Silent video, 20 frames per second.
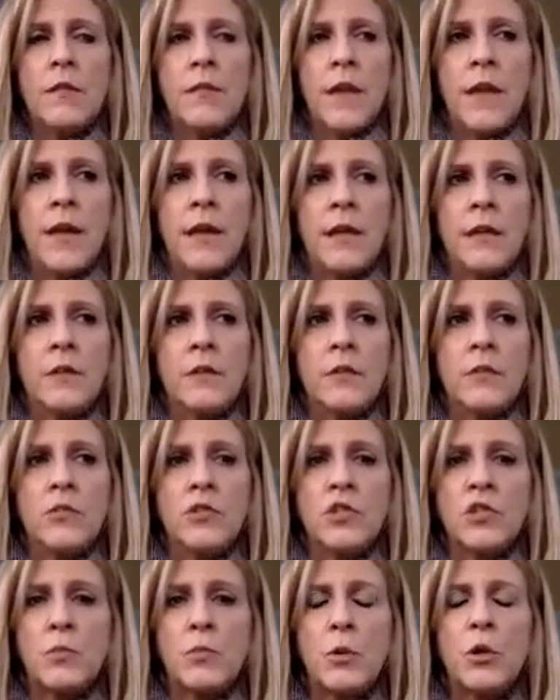then
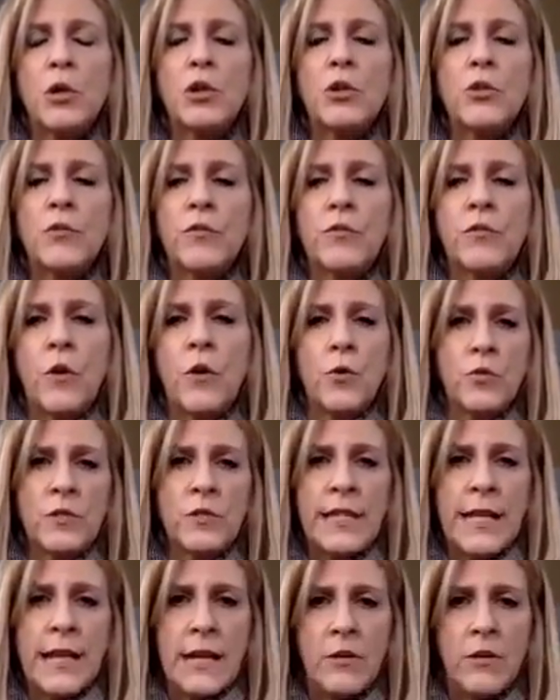just put your phone
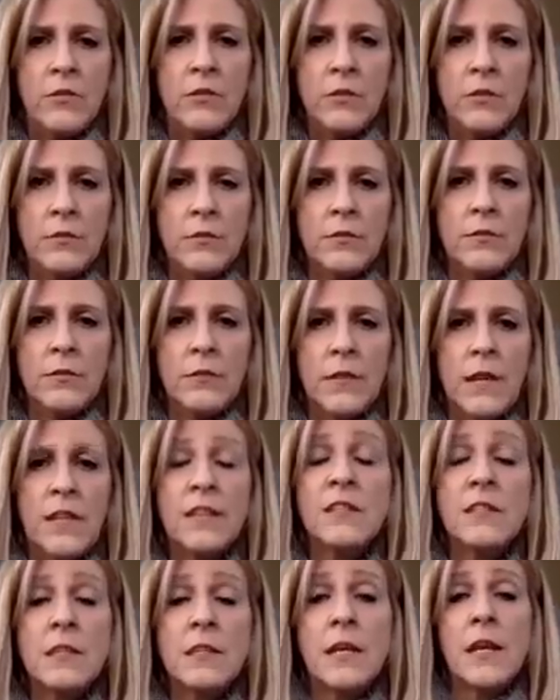down and
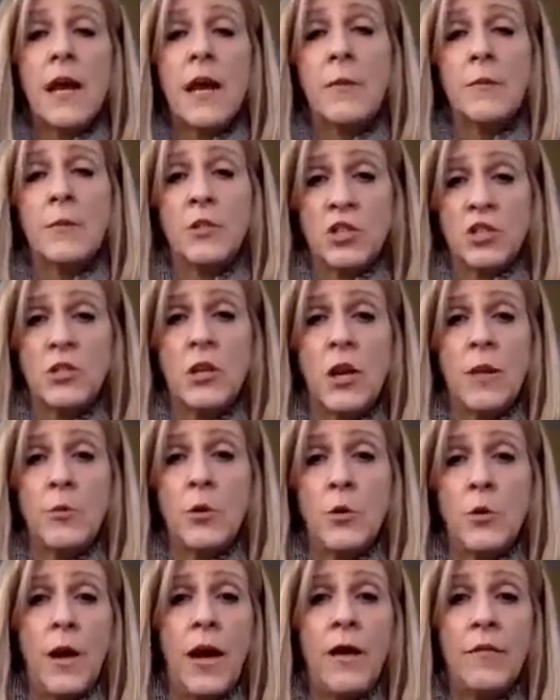see how much time
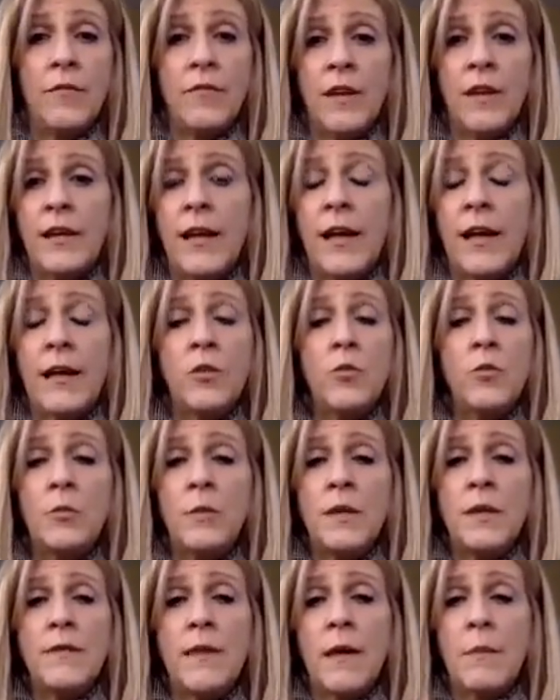you have. And I don't
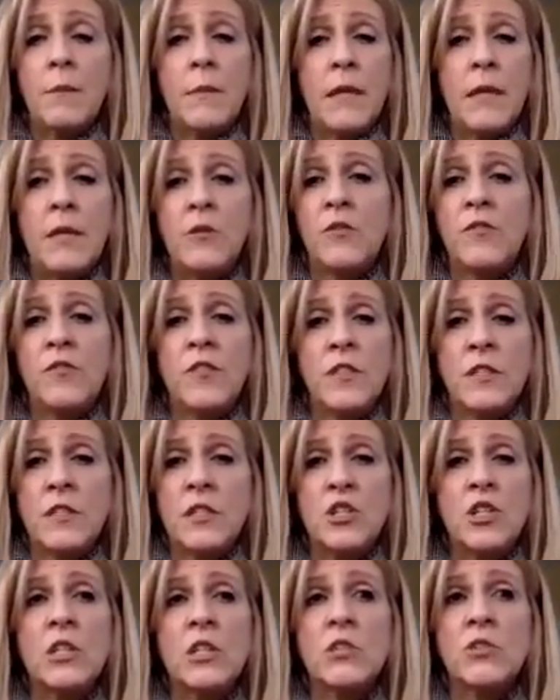mean that mean or
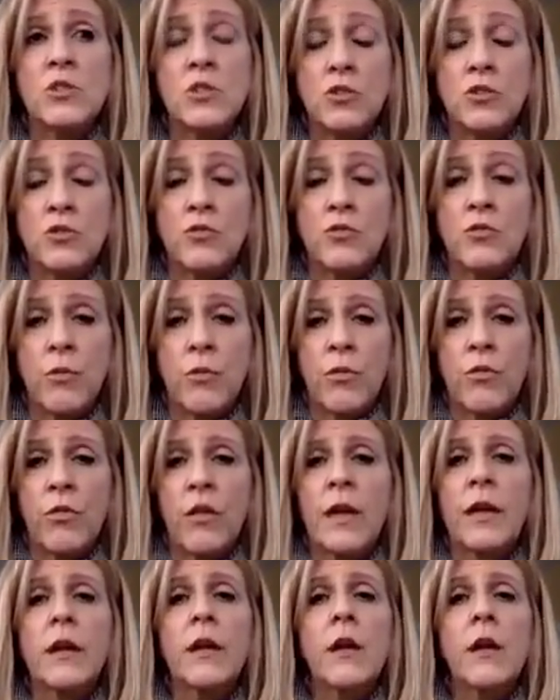facetious. It's the truth. Like